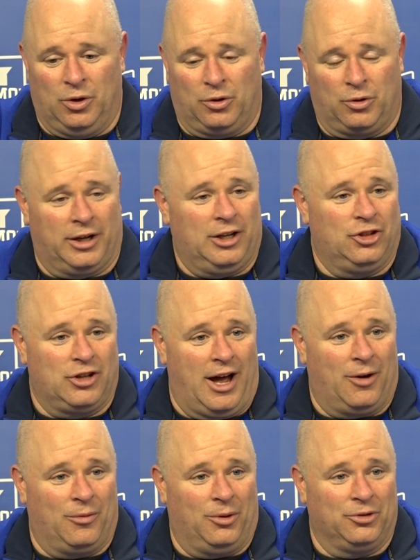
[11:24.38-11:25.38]
Cricky
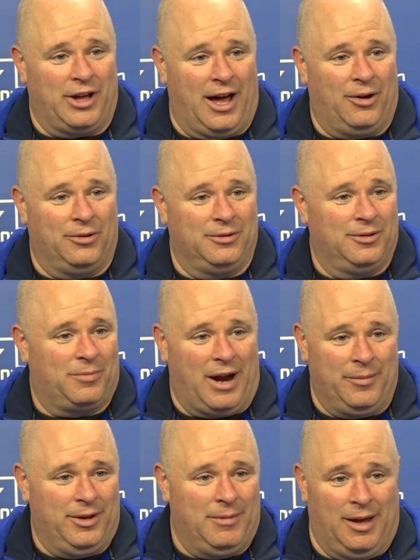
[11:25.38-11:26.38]
shot rolls out, probably